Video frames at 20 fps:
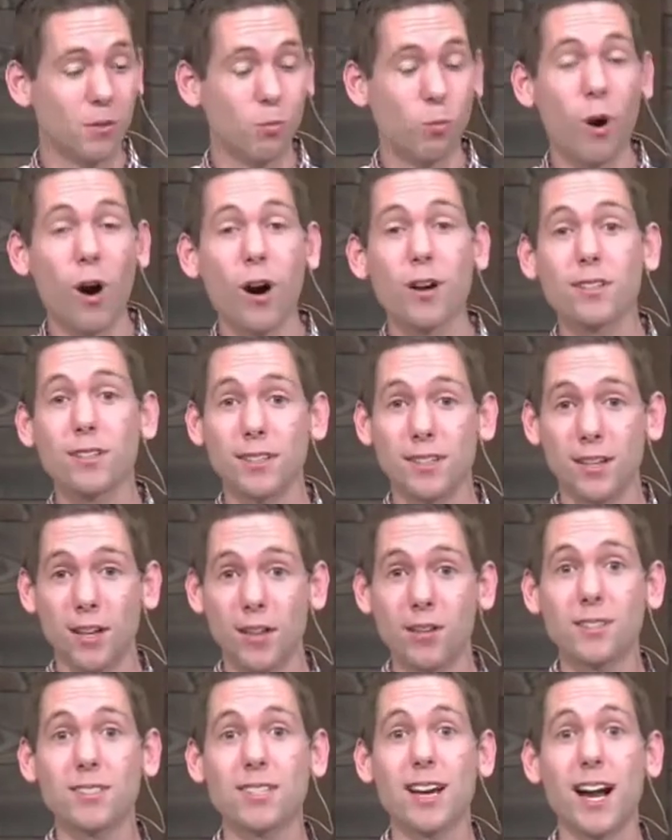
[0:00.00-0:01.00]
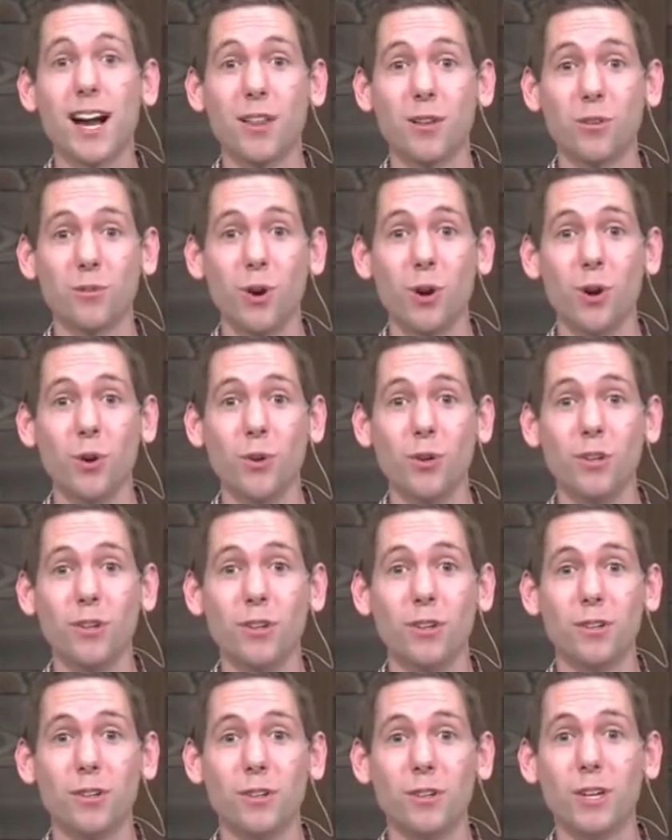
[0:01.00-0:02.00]
and walked on the other side of the road
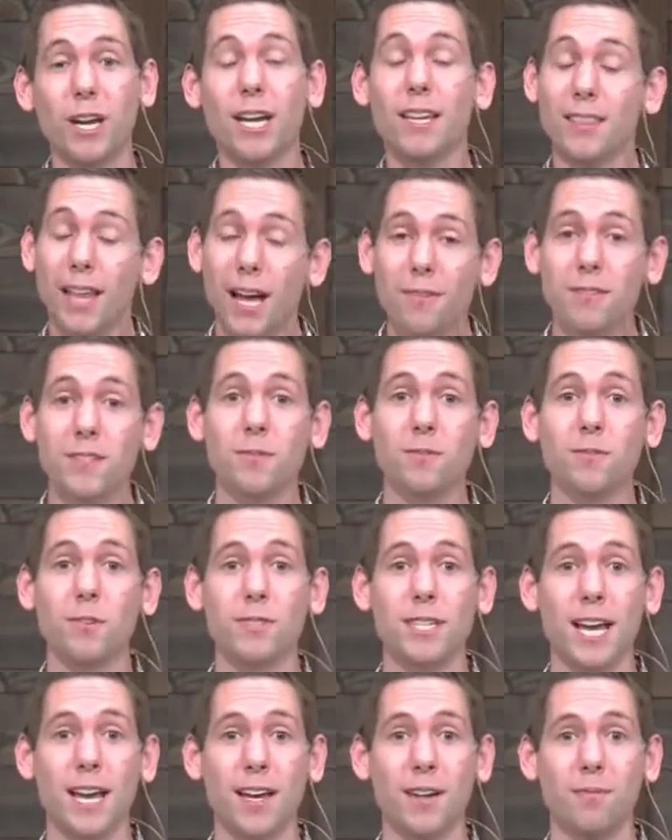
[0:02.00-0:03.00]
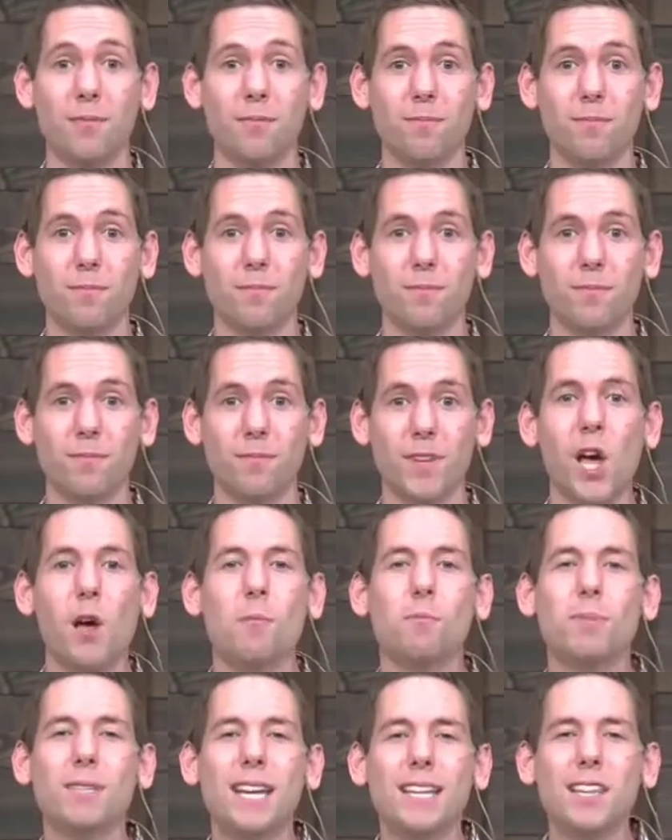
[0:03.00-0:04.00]
and left him for dead.
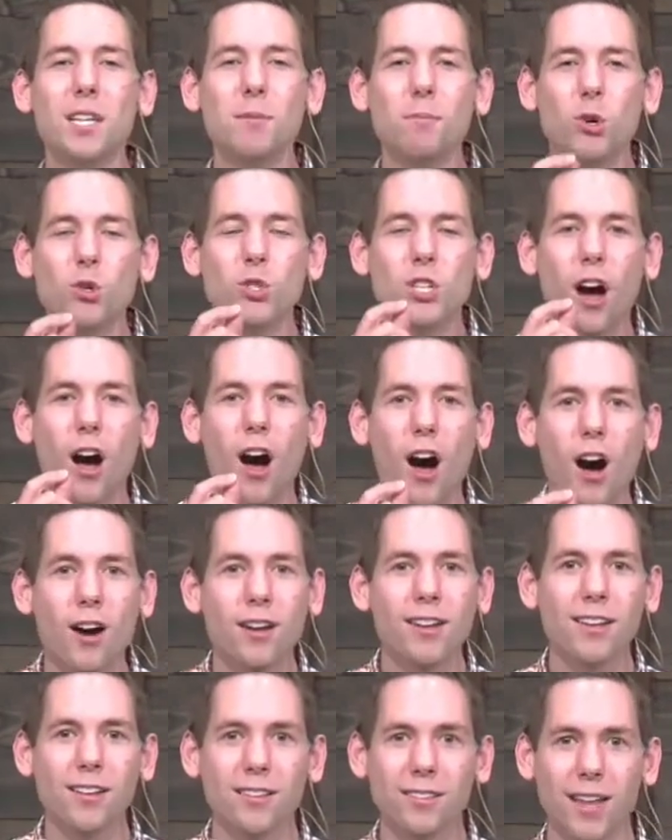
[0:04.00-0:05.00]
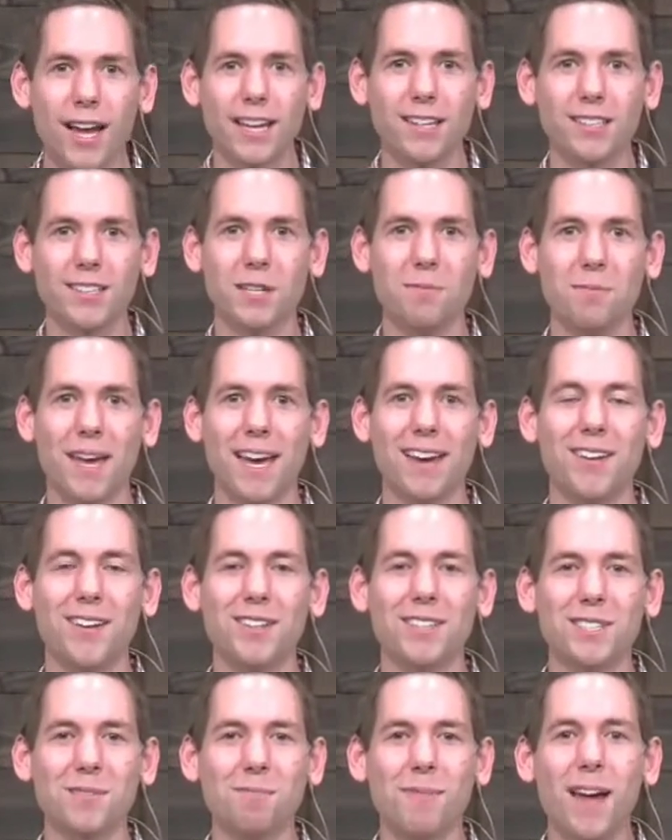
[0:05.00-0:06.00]
But then the most unlikely man,
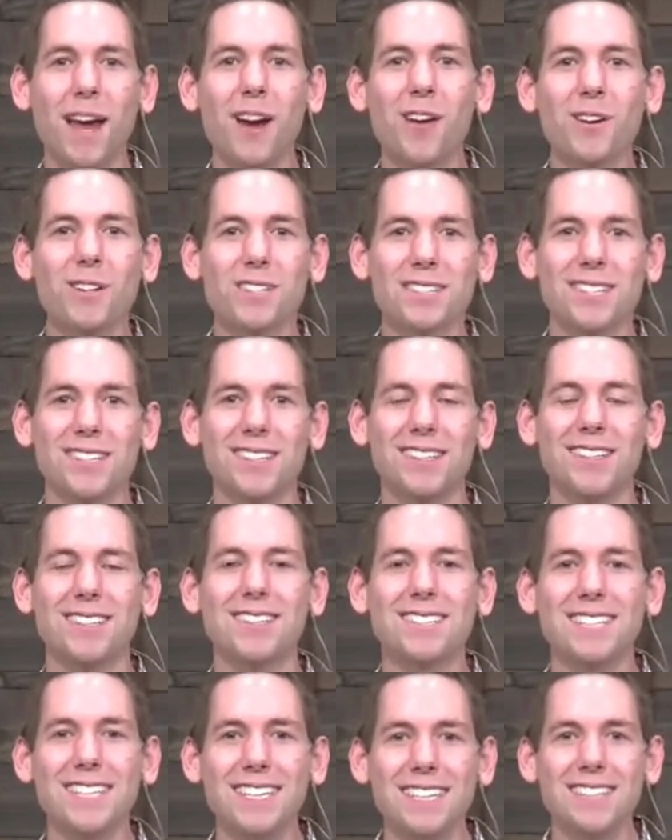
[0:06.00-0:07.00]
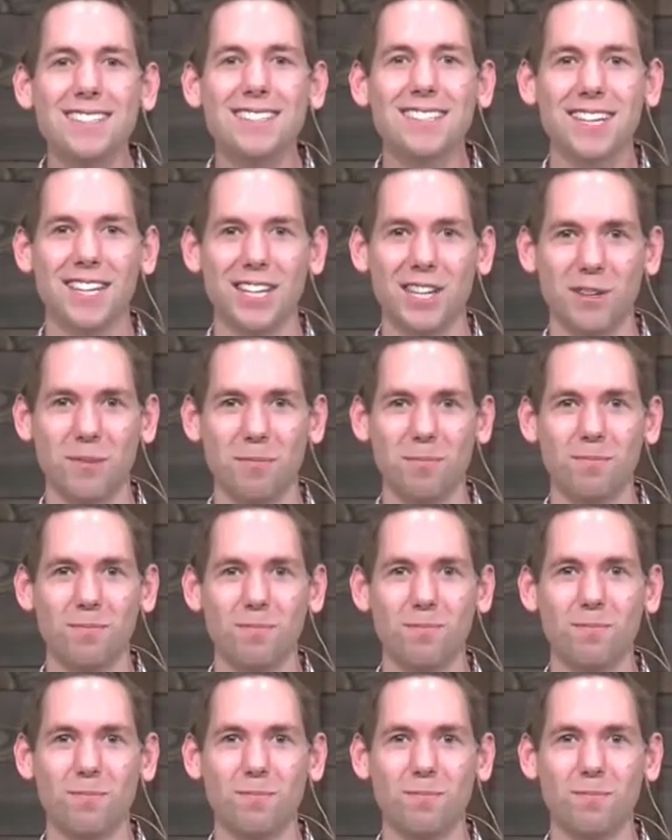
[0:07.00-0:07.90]
a Samaritan, sees him